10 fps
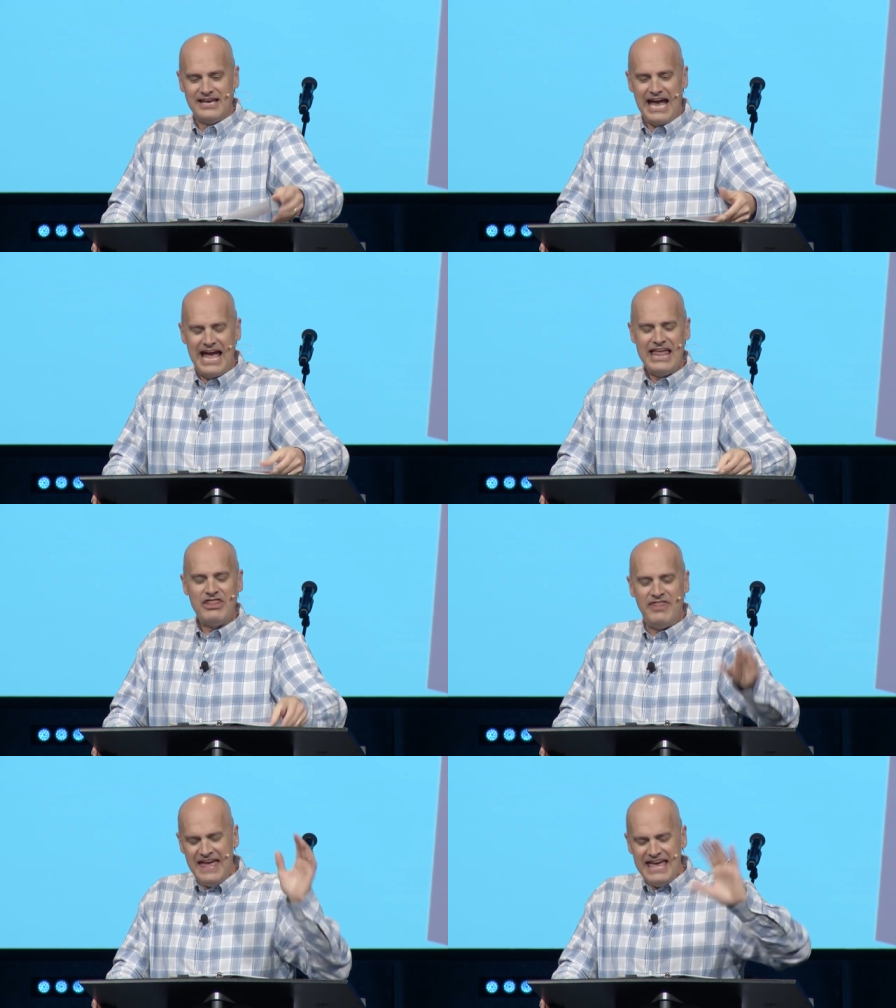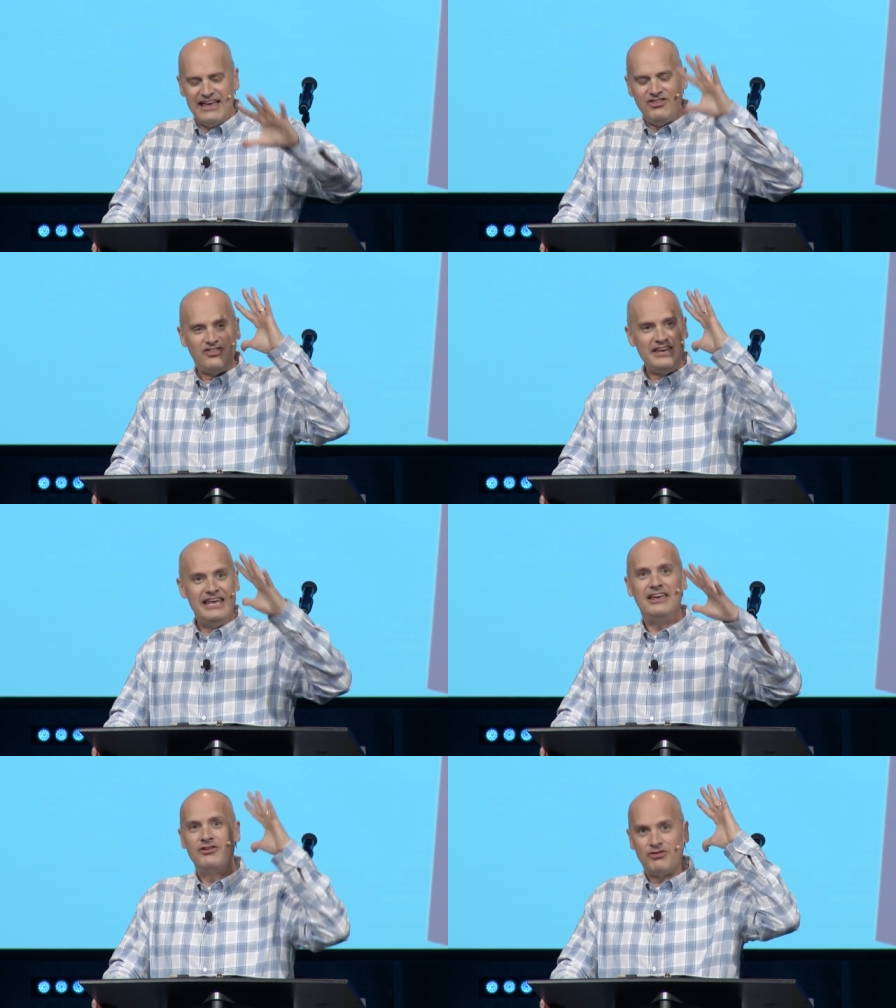And this
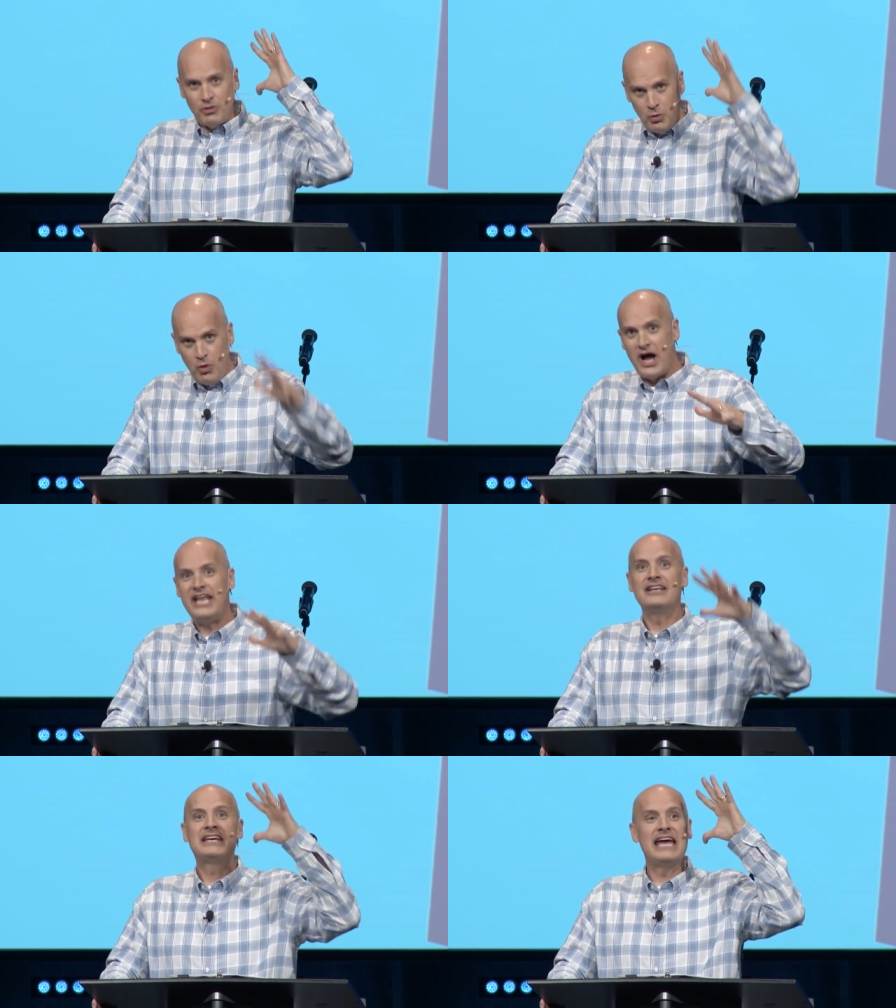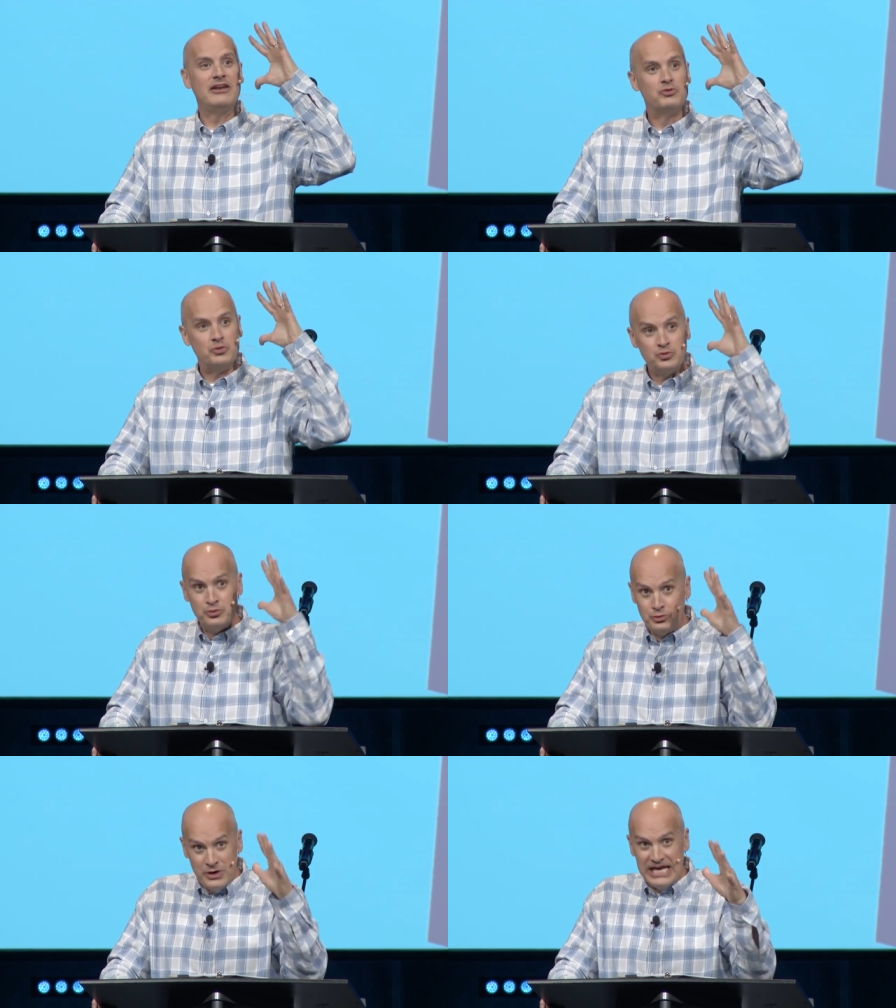is what can
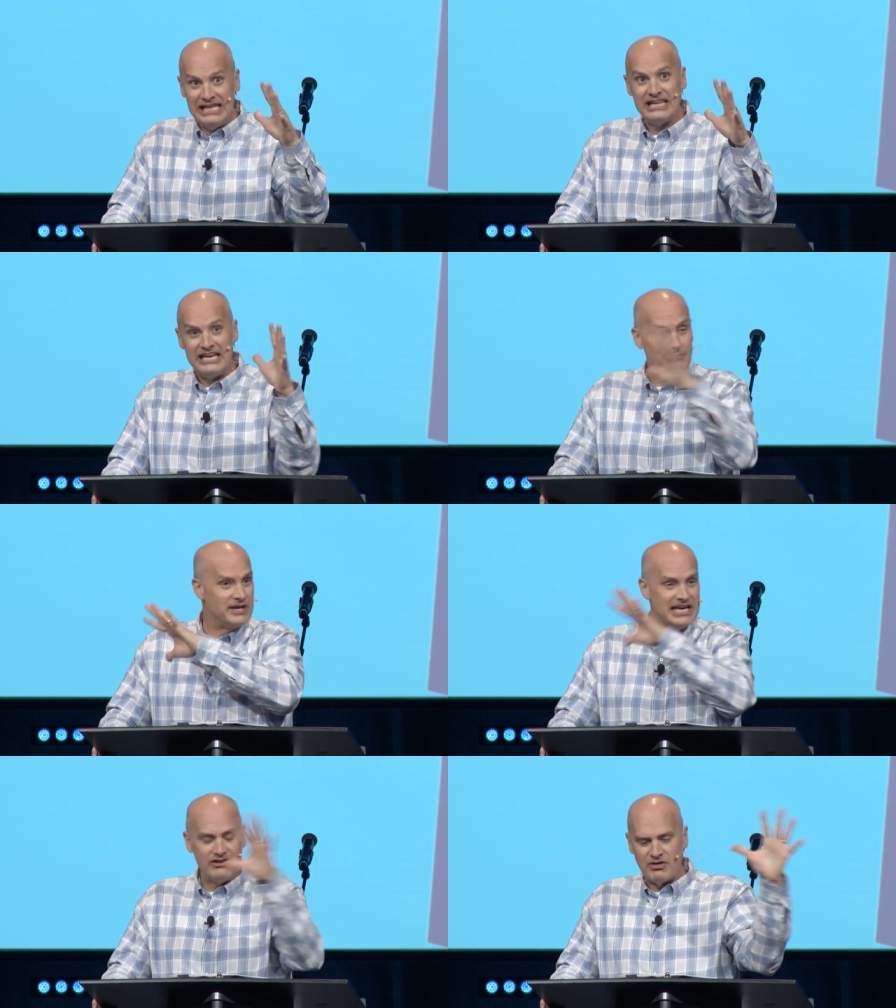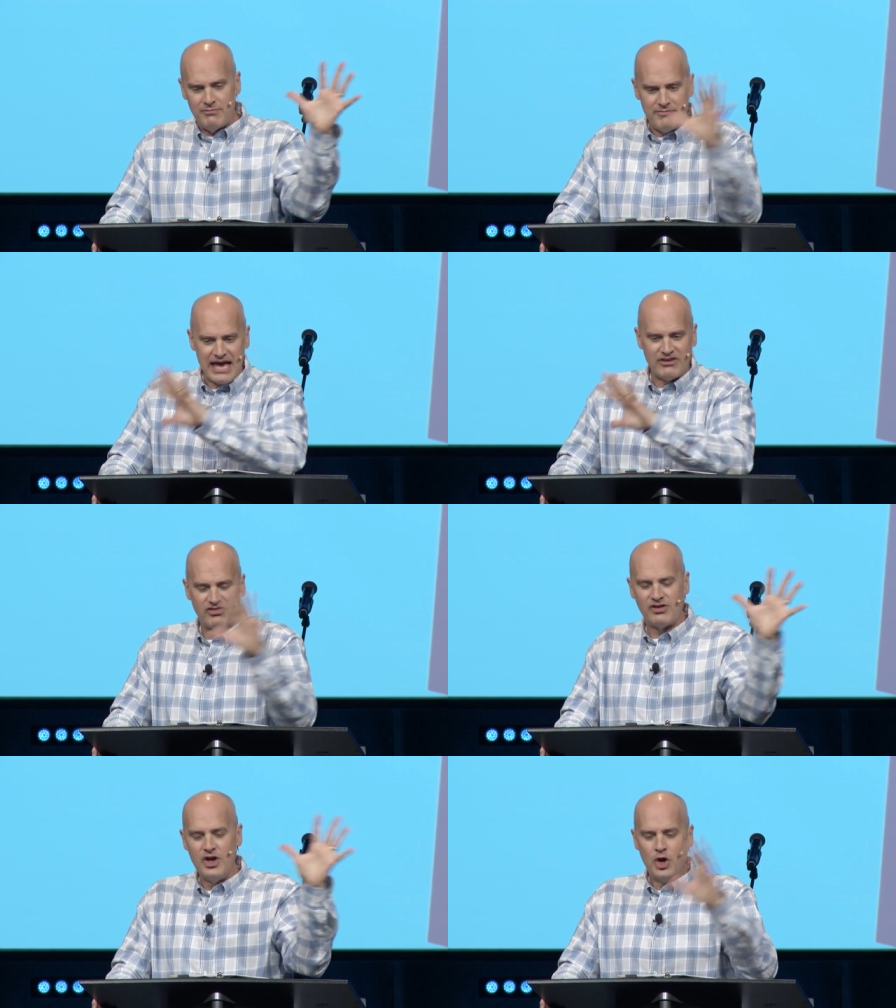really begin to
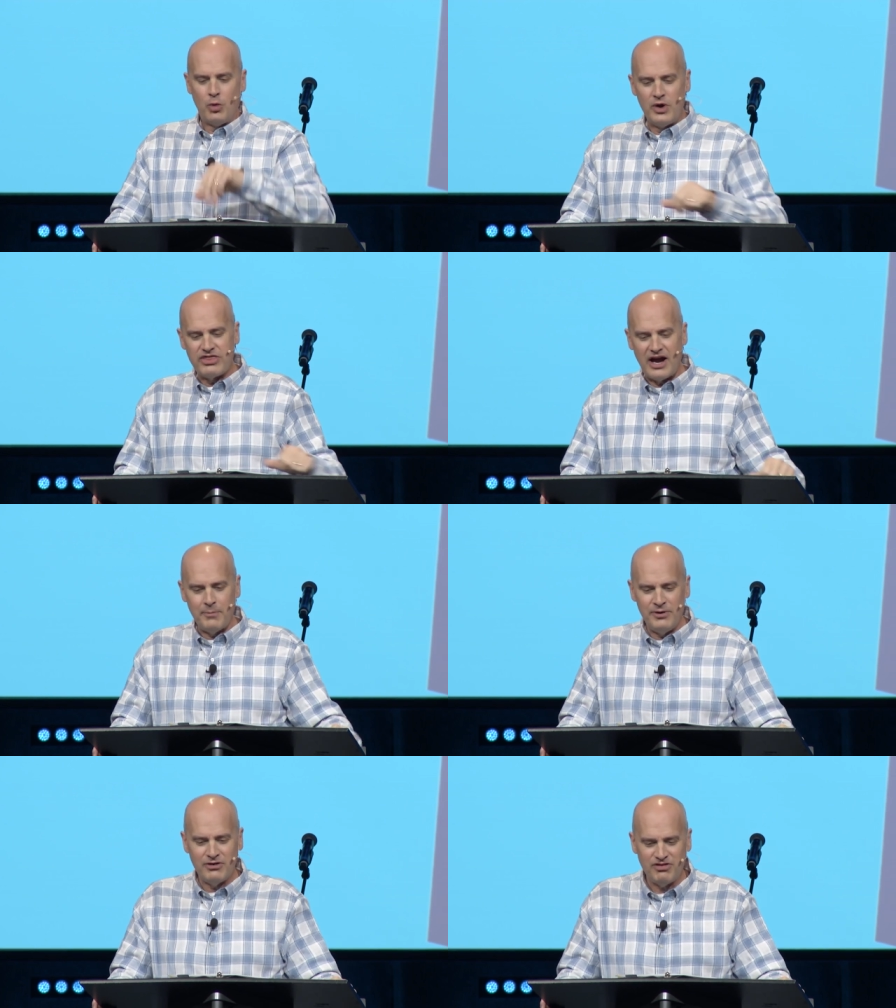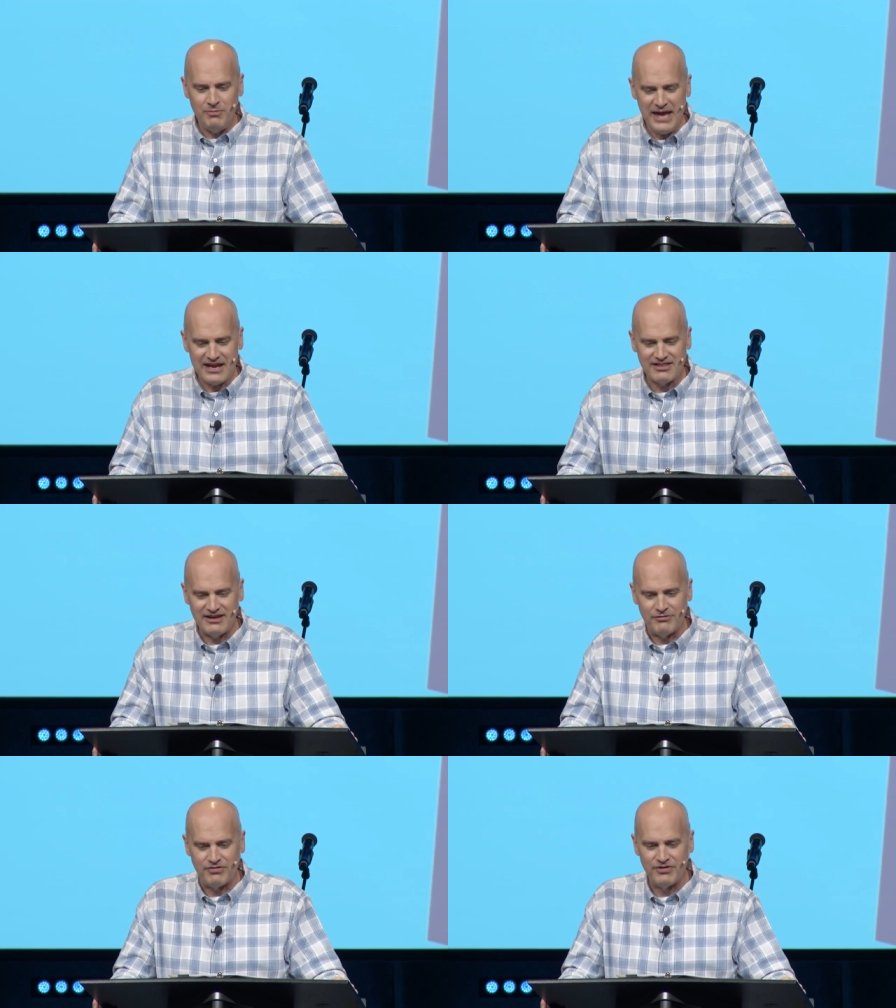mess with our
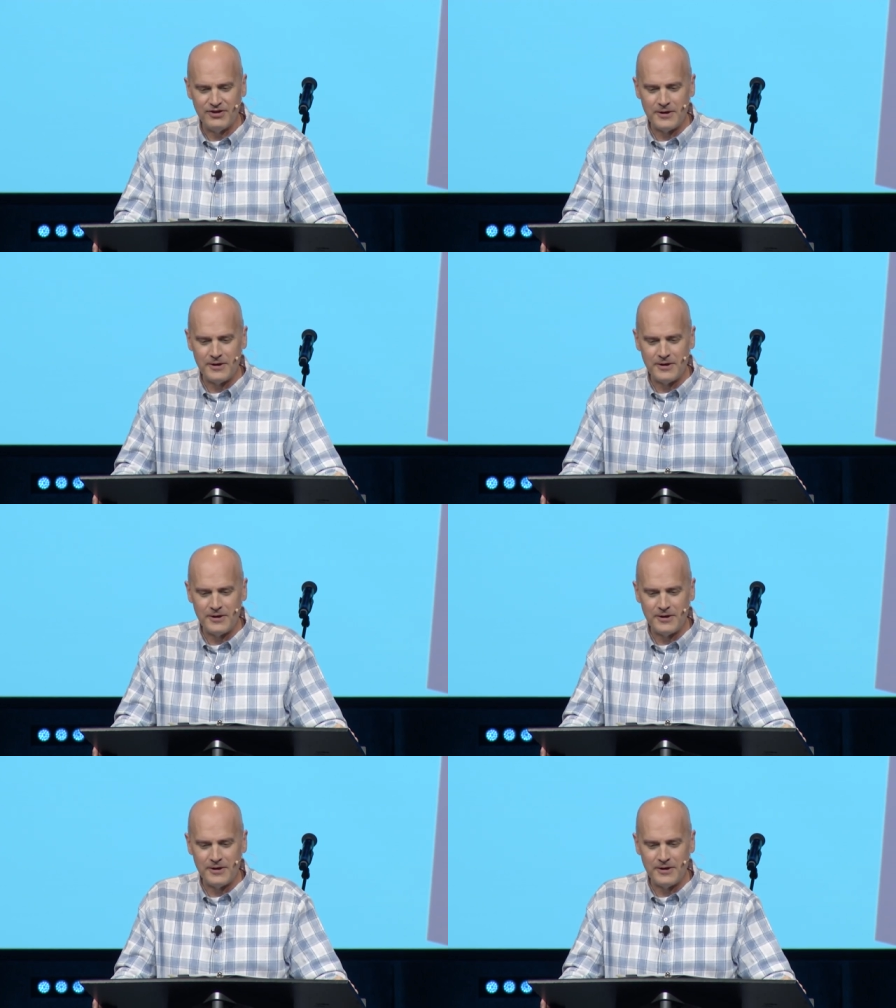perspective.